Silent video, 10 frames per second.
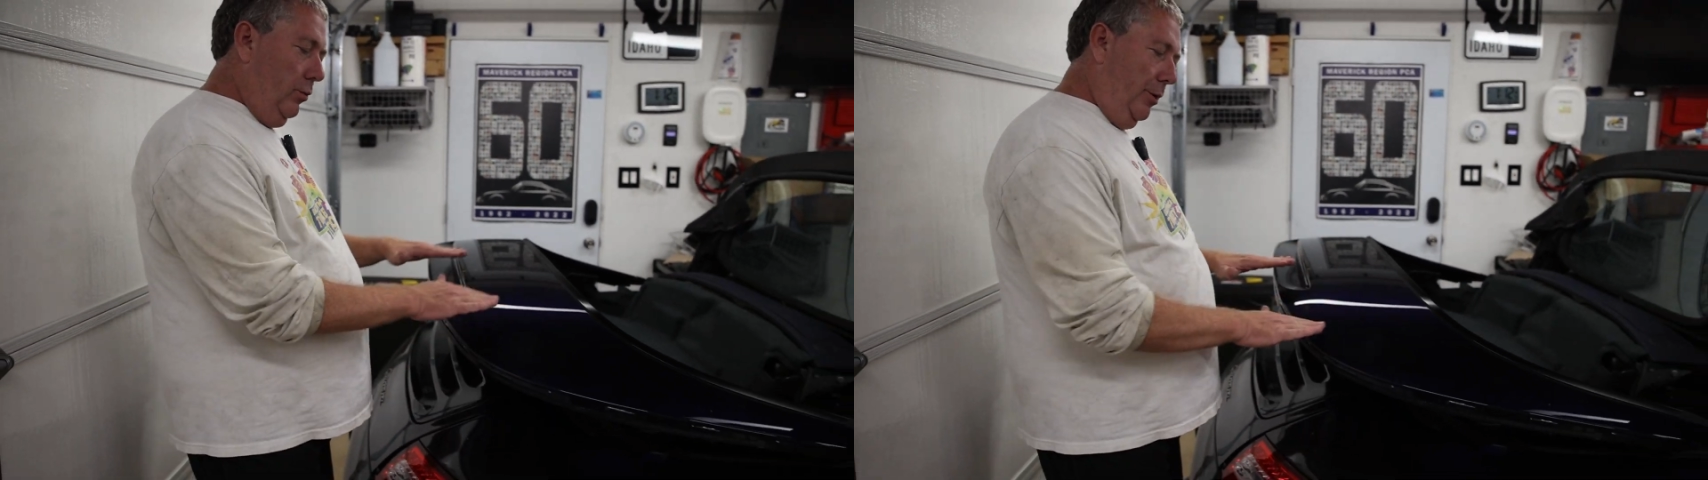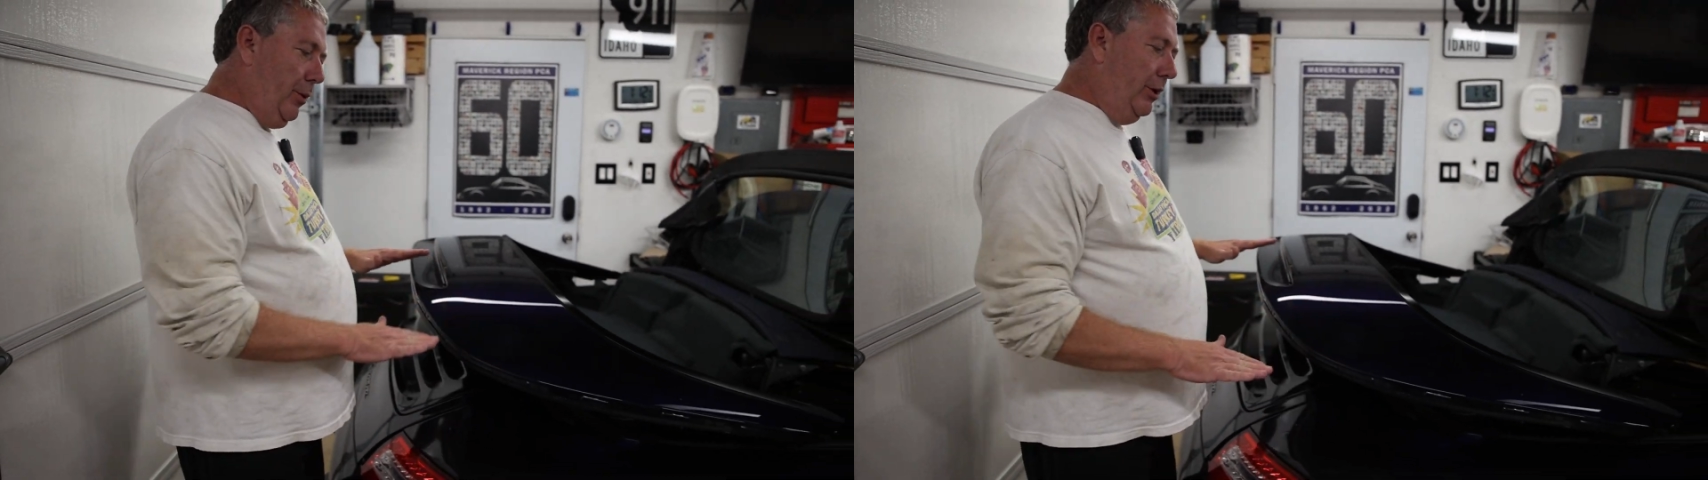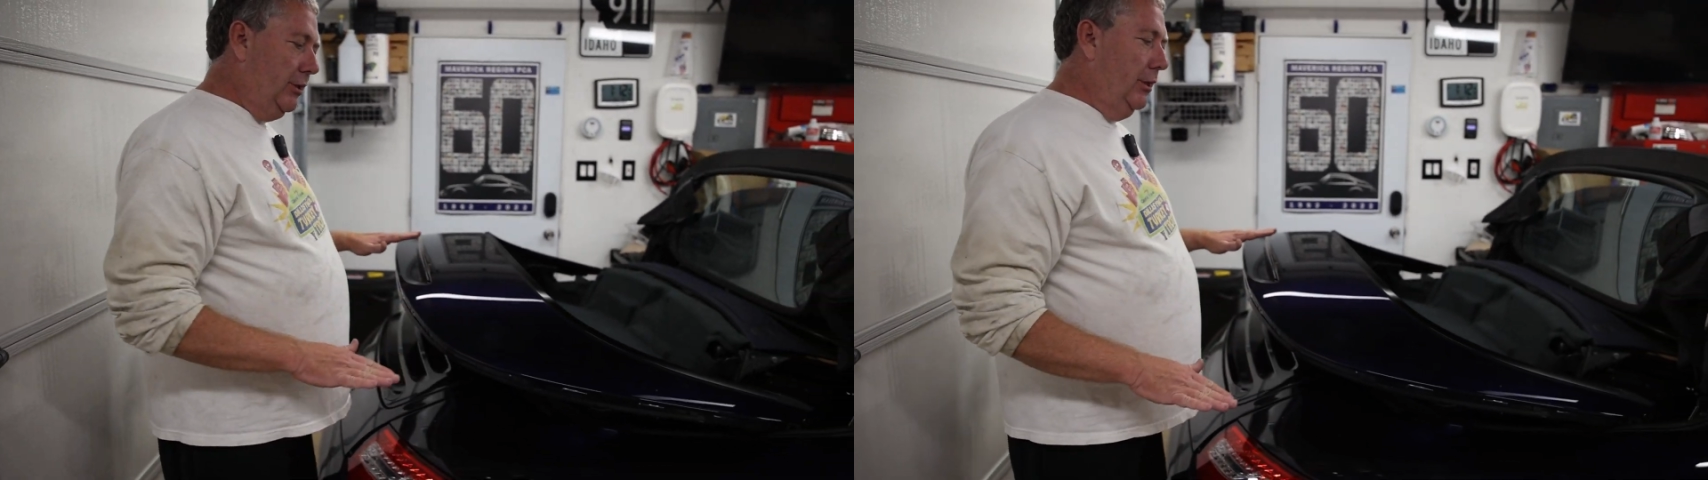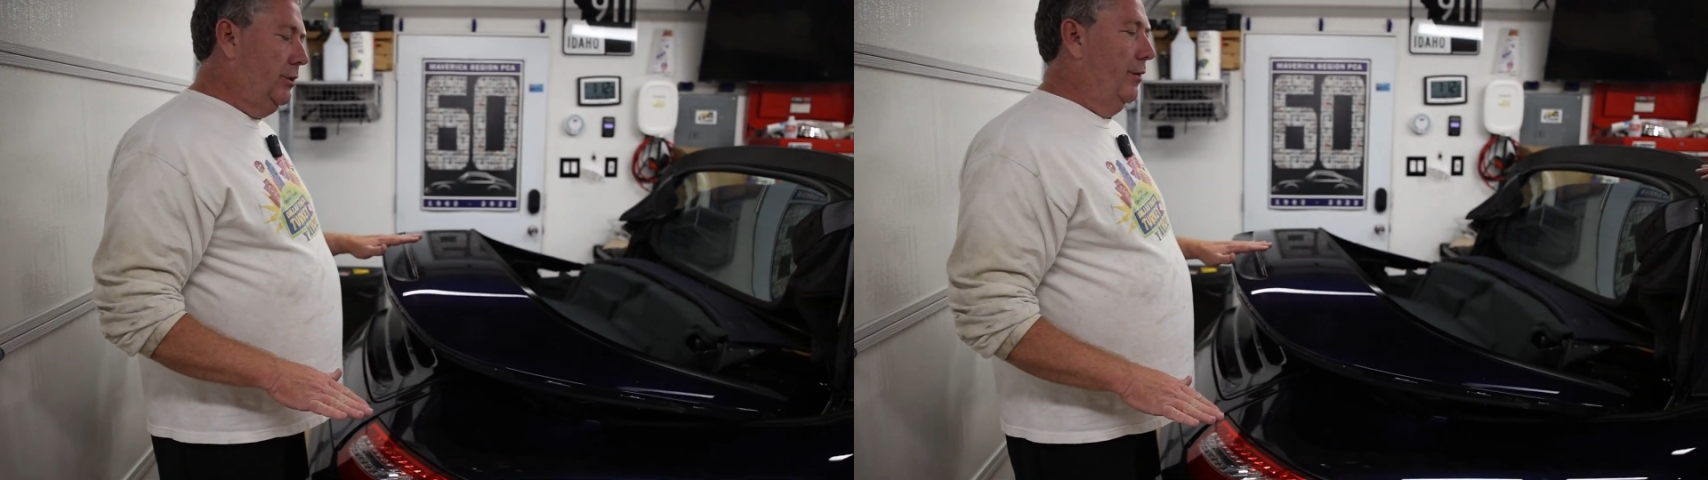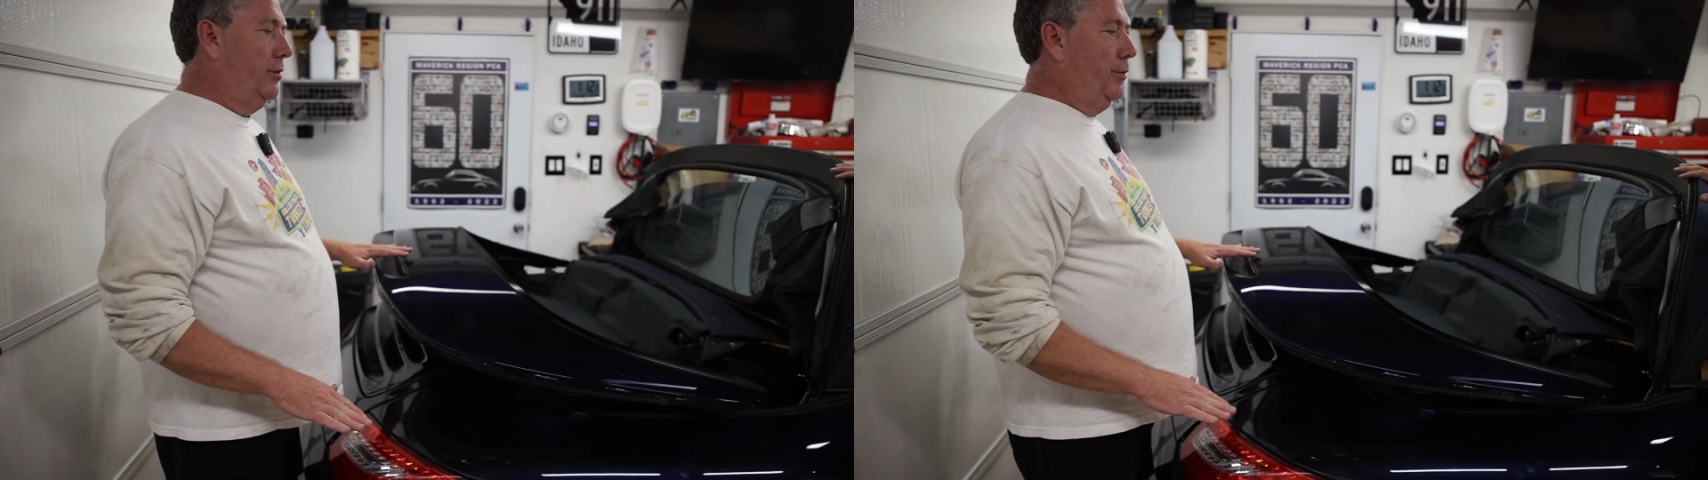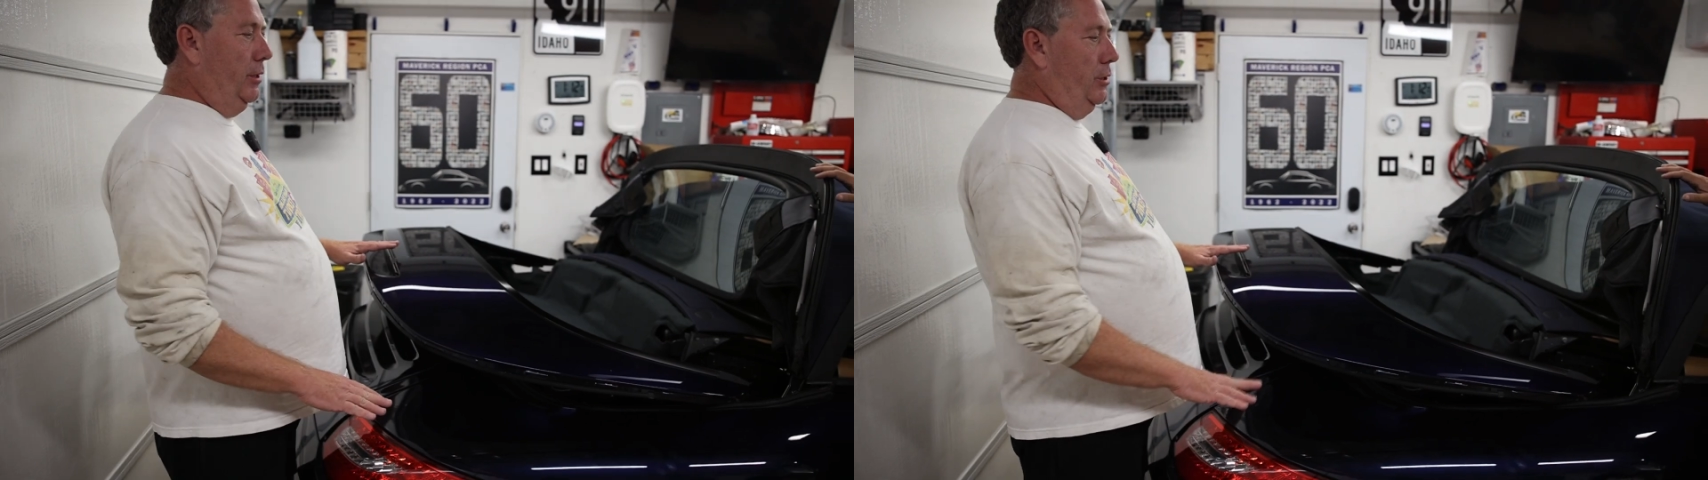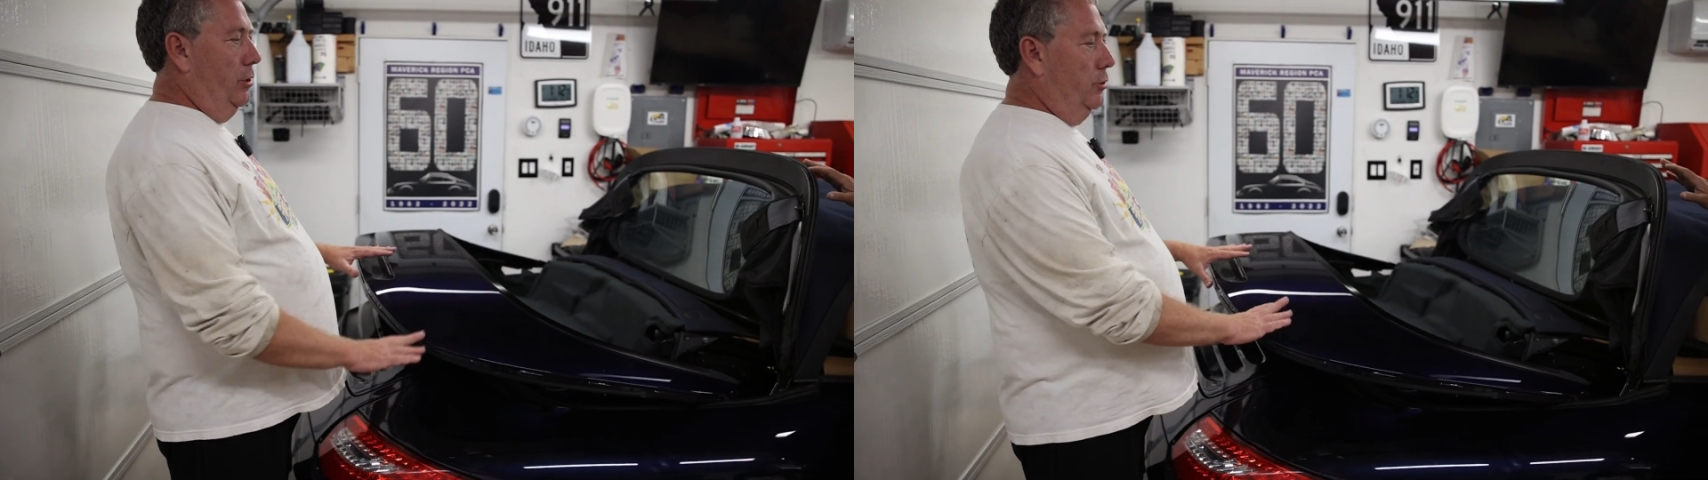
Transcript: to put this in service position,